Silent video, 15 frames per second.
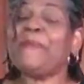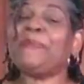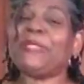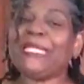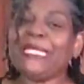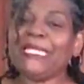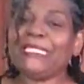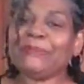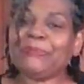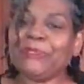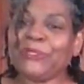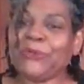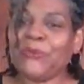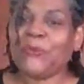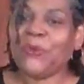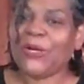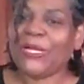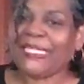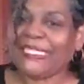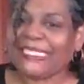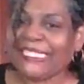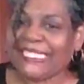please put a one
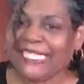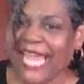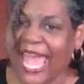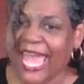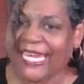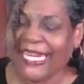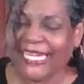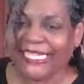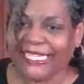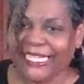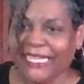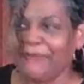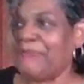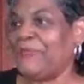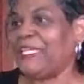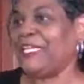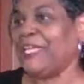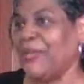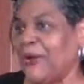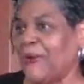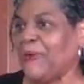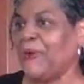in the chat and let me
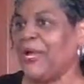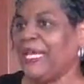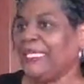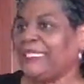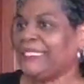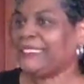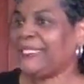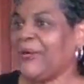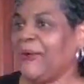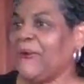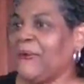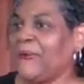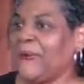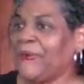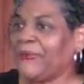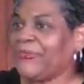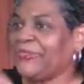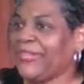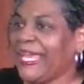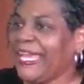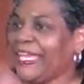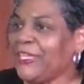know. So
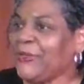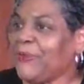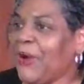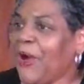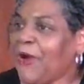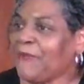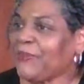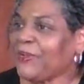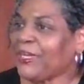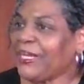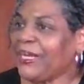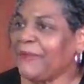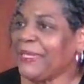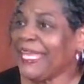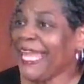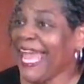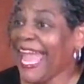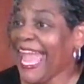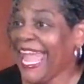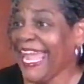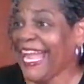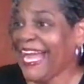thank you all for coming.
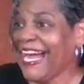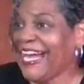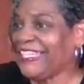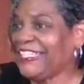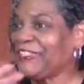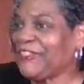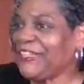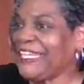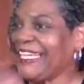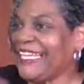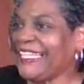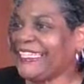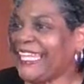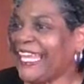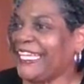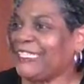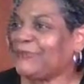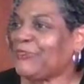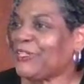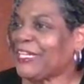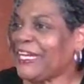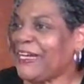Hey, Andrea, thanks
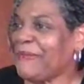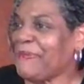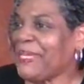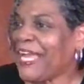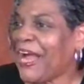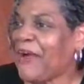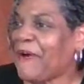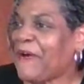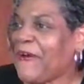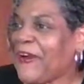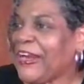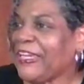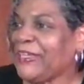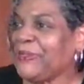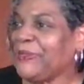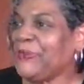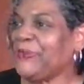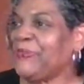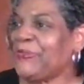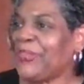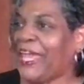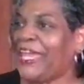for coming. How are you?
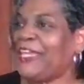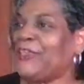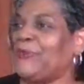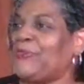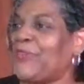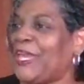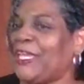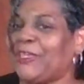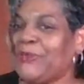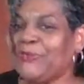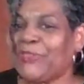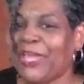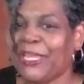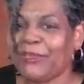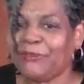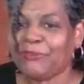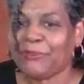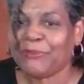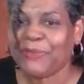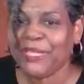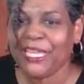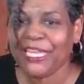Thank you, thank you, thank you for
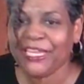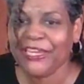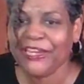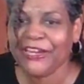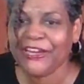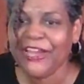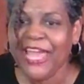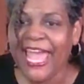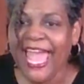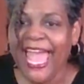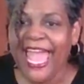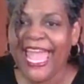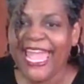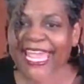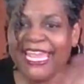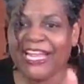being here. Hey,